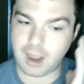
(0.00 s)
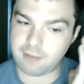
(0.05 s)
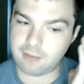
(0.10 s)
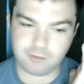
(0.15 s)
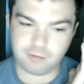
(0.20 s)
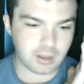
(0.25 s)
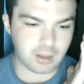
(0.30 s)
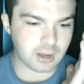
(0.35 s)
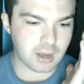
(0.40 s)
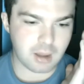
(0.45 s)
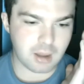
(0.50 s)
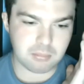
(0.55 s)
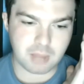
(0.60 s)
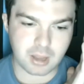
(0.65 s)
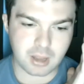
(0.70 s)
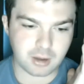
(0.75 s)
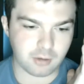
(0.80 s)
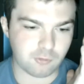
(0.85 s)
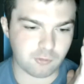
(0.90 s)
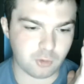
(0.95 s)
feel like I'm
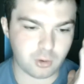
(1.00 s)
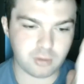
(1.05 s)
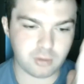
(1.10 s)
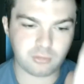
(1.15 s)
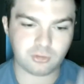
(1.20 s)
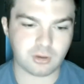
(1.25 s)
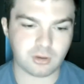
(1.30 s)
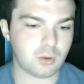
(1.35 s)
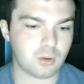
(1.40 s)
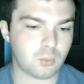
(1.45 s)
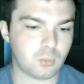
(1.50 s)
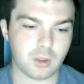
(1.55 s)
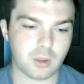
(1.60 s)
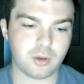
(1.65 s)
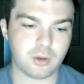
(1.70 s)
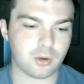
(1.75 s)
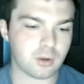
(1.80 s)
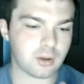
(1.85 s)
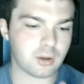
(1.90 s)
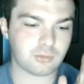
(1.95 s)
like a voice in the
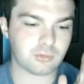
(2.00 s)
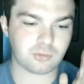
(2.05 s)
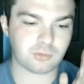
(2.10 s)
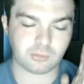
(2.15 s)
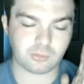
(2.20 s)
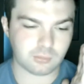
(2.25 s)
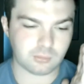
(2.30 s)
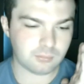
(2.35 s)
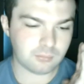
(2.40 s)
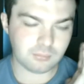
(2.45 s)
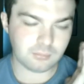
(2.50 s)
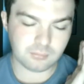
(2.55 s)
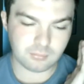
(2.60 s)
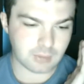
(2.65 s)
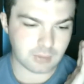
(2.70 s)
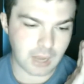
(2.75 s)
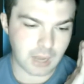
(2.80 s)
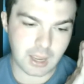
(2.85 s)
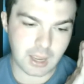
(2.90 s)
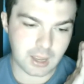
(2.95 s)
wilderness
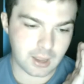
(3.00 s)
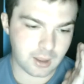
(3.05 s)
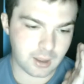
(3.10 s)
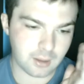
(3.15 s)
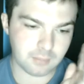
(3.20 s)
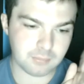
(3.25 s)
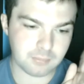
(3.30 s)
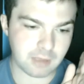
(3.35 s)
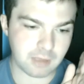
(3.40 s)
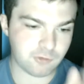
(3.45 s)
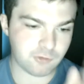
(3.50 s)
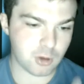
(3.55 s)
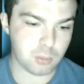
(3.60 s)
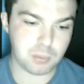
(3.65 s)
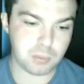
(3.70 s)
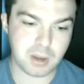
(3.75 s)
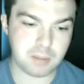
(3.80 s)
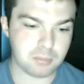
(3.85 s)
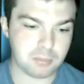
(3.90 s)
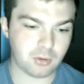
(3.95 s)
that few
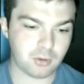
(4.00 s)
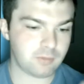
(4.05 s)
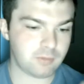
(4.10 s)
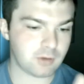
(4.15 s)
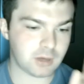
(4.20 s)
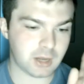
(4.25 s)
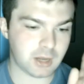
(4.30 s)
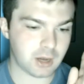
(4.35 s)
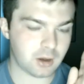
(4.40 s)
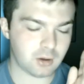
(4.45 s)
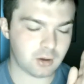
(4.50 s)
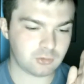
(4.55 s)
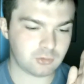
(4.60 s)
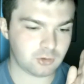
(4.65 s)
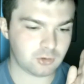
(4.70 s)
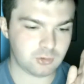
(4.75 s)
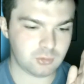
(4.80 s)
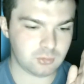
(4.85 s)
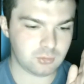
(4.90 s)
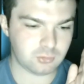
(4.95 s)
people even care
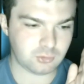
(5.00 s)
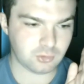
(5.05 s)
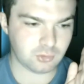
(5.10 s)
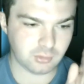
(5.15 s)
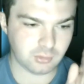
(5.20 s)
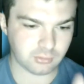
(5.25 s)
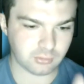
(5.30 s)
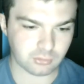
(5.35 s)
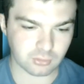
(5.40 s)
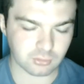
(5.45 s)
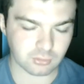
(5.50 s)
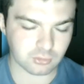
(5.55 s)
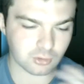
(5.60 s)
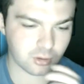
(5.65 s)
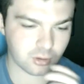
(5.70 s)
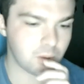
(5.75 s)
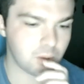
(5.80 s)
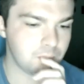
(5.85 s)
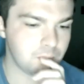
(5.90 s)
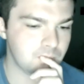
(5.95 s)
to listen
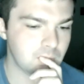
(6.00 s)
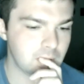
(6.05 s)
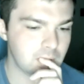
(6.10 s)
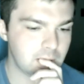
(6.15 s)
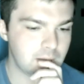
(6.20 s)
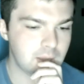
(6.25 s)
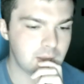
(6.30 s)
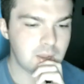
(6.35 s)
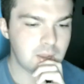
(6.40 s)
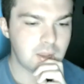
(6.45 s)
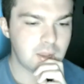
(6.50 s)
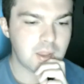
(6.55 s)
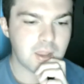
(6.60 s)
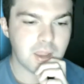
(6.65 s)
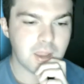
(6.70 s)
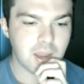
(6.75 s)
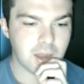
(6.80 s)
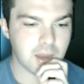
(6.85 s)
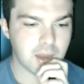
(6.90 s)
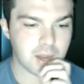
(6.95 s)
to.
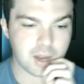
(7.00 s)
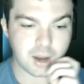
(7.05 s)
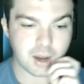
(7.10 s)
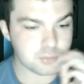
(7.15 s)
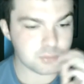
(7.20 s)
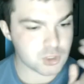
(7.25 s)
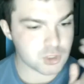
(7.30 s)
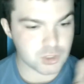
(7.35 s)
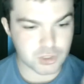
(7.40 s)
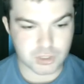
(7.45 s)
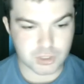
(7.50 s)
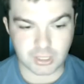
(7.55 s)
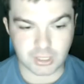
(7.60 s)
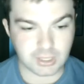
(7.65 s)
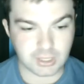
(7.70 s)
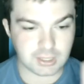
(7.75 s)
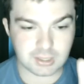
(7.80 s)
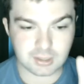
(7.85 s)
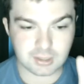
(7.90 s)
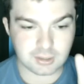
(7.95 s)
And I'm just
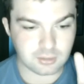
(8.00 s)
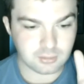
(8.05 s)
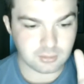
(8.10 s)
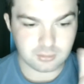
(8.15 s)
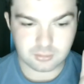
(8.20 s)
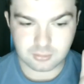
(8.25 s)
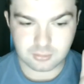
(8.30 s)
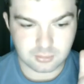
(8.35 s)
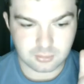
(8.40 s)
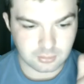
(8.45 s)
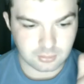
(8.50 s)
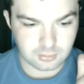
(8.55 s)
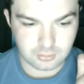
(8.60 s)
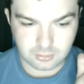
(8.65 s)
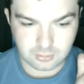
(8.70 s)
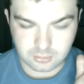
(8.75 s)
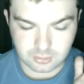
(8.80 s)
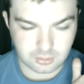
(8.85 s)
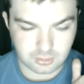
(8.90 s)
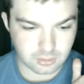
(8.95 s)
saying,
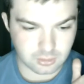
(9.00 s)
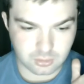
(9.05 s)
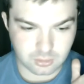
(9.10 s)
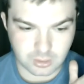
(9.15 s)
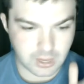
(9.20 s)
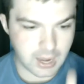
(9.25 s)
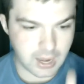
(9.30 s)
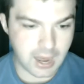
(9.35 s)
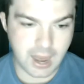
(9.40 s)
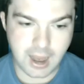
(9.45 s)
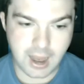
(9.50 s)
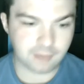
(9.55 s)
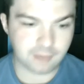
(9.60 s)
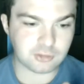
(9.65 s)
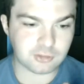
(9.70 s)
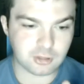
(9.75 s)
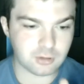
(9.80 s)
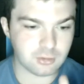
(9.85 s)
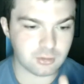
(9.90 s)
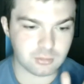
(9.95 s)
you're going to
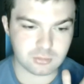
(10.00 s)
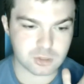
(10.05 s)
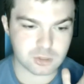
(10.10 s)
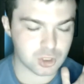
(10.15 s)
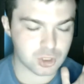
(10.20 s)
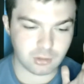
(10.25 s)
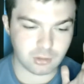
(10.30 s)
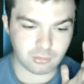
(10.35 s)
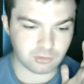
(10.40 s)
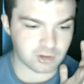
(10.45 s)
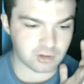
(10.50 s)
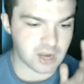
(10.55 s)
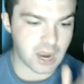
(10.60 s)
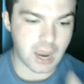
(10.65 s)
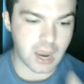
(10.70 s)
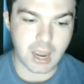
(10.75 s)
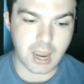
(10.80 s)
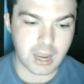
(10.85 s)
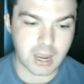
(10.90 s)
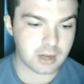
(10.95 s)
have to choose
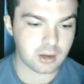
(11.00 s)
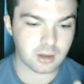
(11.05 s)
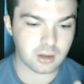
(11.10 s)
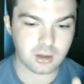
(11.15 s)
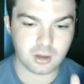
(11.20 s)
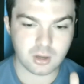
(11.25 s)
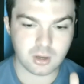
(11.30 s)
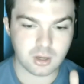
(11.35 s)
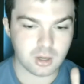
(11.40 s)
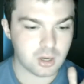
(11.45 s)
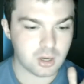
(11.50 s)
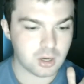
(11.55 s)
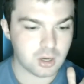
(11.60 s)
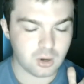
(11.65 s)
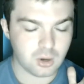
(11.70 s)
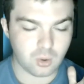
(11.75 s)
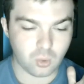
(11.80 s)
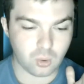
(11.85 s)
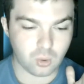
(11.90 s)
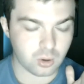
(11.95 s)
God,
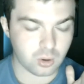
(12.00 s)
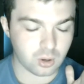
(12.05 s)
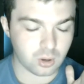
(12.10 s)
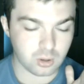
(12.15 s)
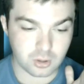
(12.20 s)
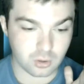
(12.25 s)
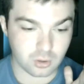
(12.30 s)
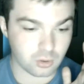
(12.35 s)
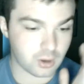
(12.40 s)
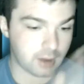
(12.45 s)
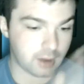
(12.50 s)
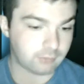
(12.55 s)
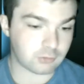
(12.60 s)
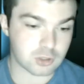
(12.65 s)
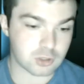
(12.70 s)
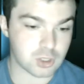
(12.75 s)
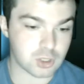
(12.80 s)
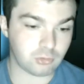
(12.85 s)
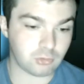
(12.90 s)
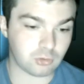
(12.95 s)
or you're going to have
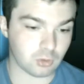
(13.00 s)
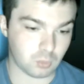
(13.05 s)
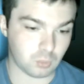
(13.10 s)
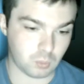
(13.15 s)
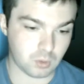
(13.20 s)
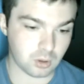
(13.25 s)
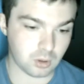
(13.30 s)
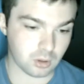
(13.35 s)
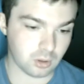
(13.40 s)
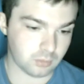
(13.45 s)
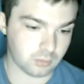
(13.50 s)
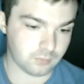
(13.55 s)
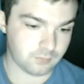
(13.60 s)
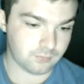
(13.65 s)
to choose the world.